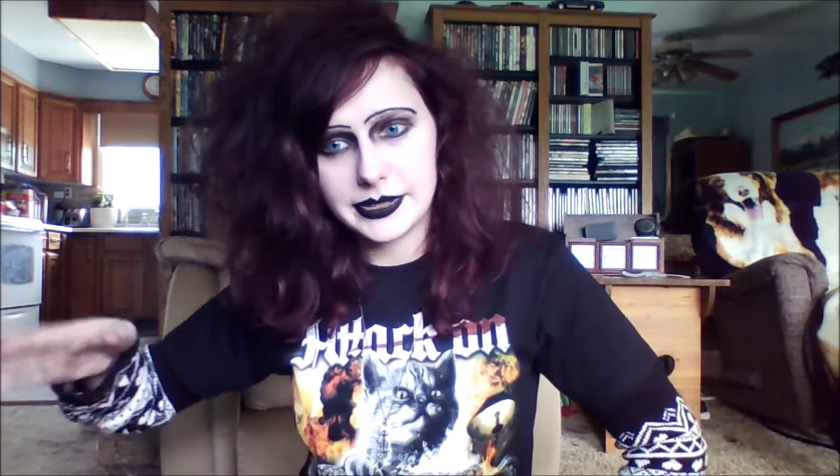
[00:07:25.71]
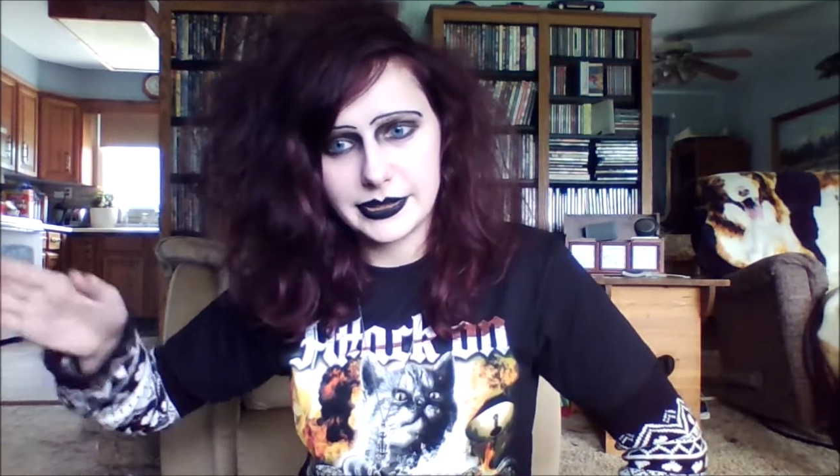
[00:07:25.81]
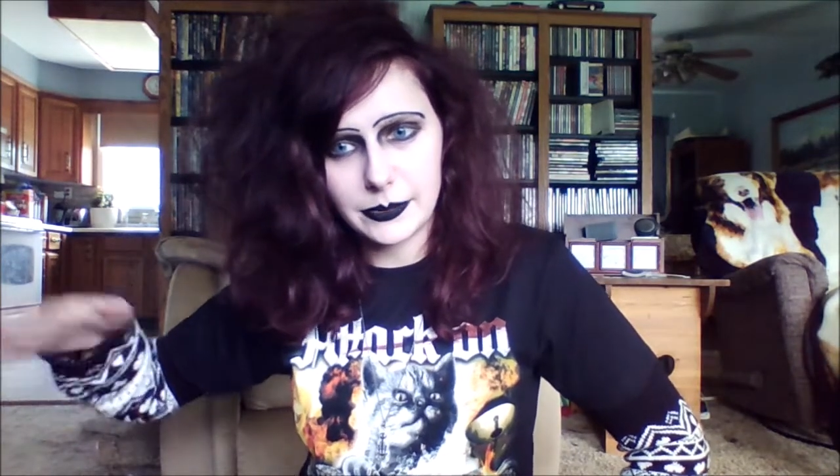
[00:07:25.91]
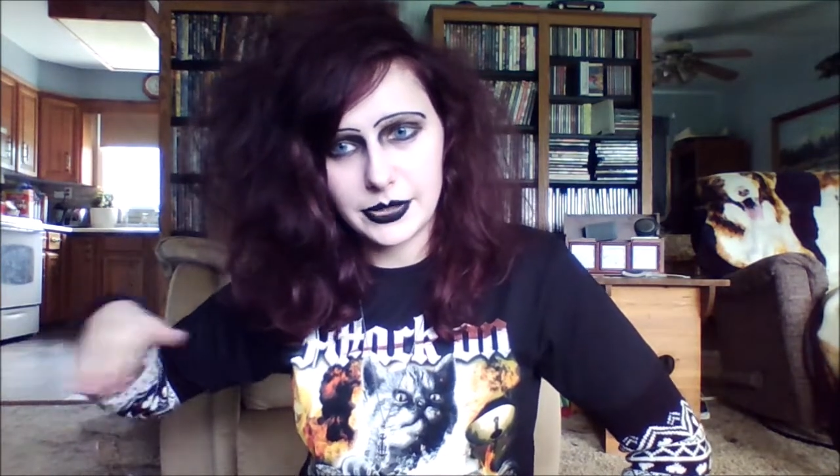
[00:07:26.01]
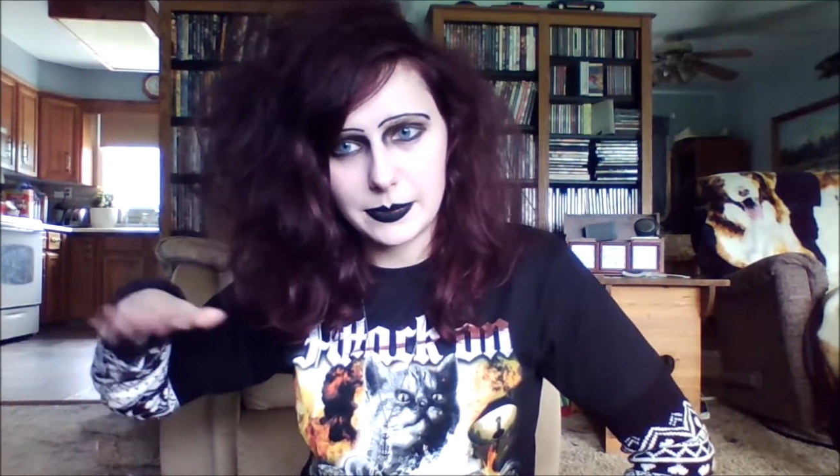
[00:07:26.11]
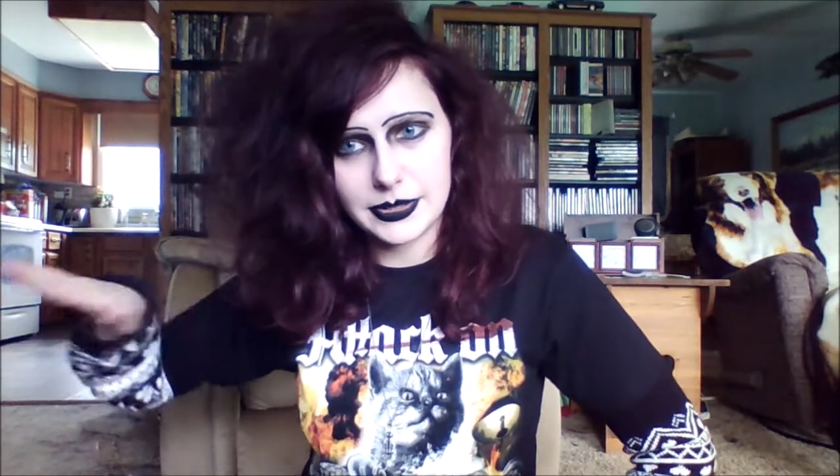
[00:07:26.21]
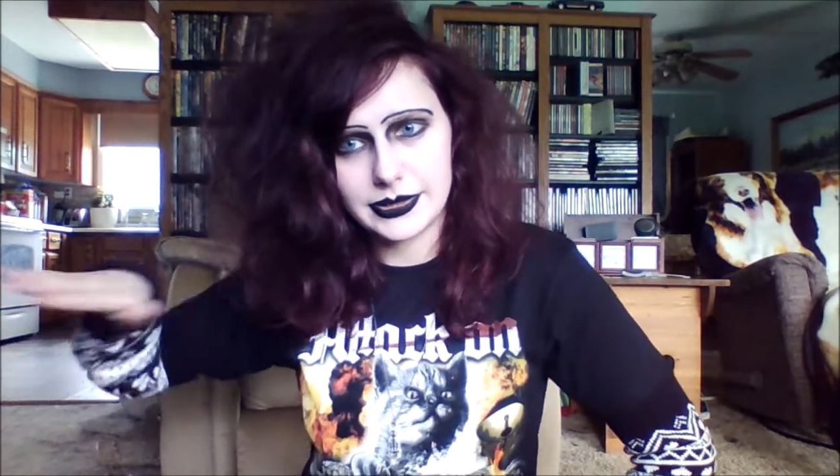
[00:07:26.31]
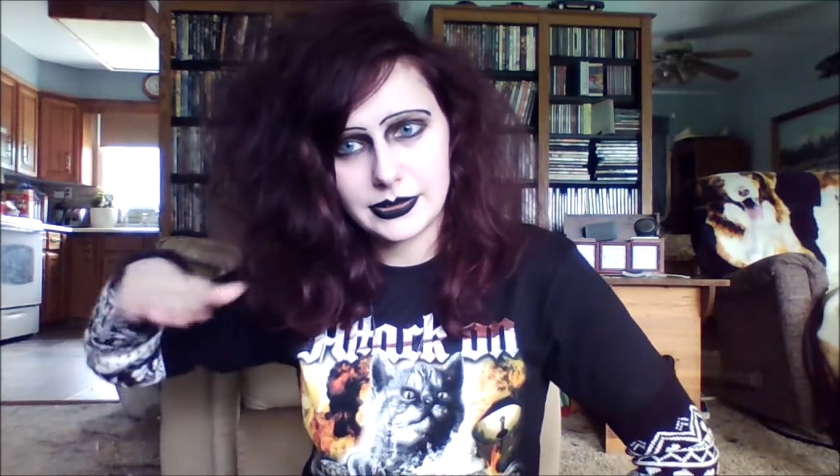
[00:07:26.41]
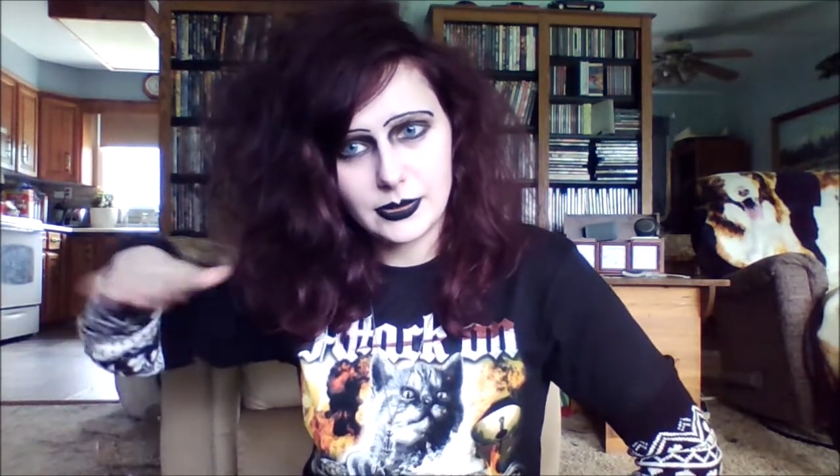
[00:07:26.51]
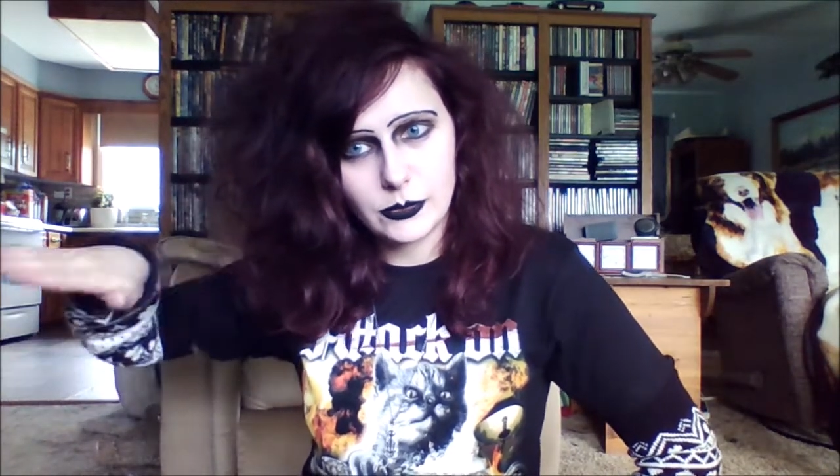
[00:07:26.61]
since I want to keep this
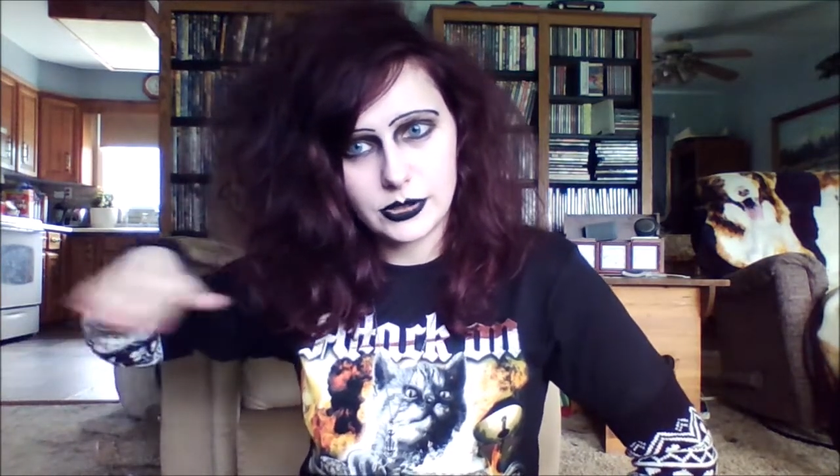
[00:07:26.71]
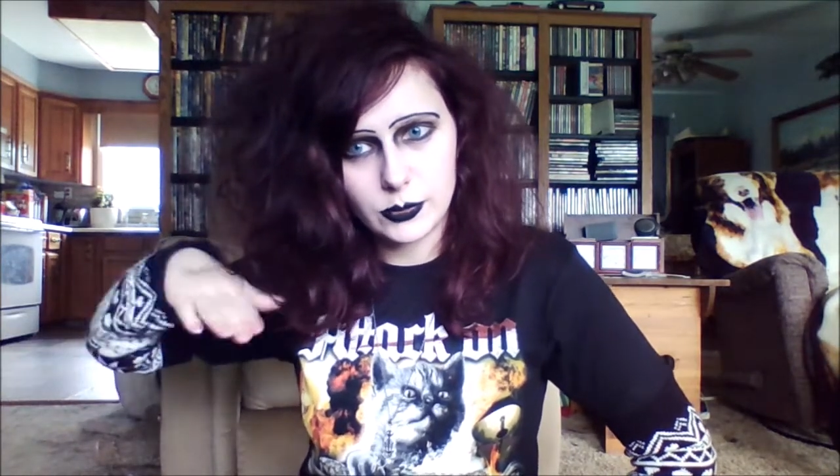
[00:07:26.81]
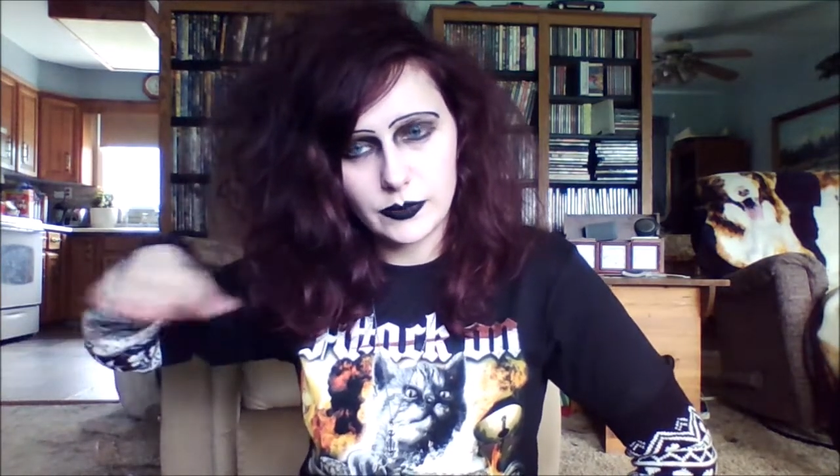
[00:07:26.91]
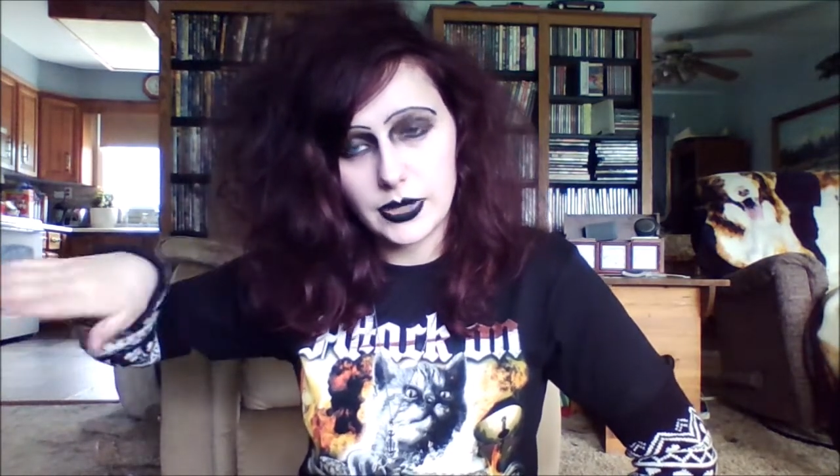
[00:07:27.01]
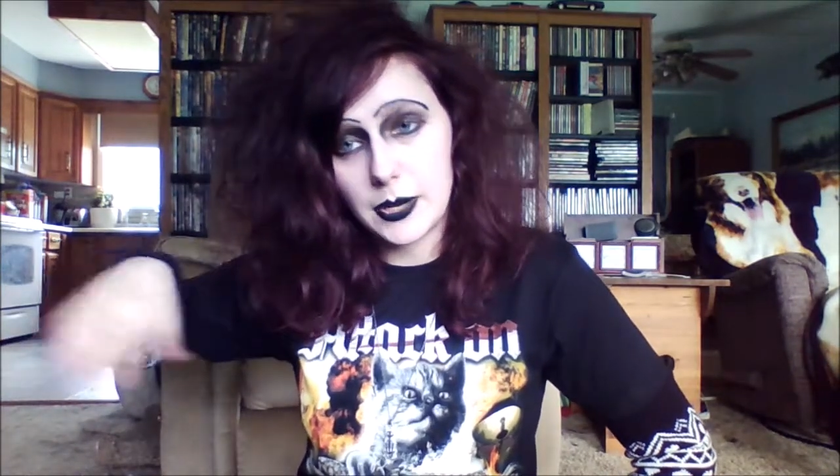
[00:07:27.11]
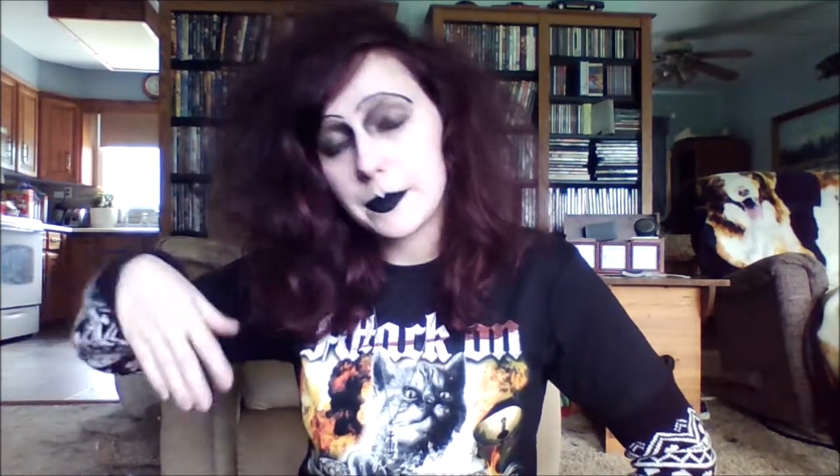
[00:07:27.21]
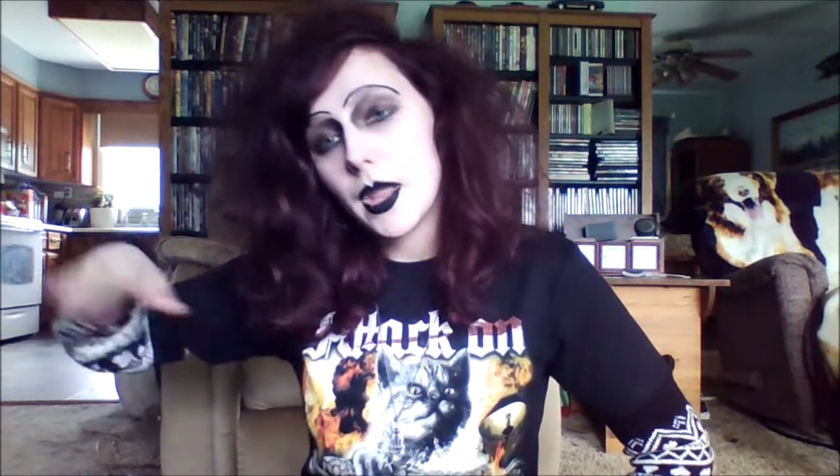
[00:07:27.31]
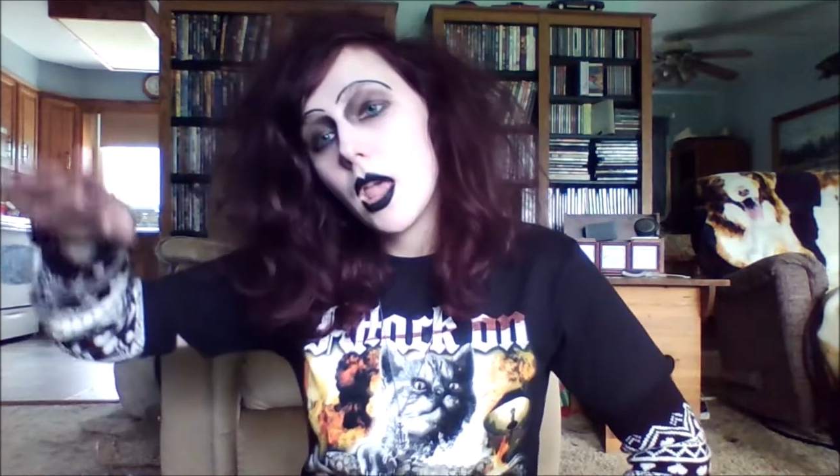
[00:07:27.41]
somewhat a short video,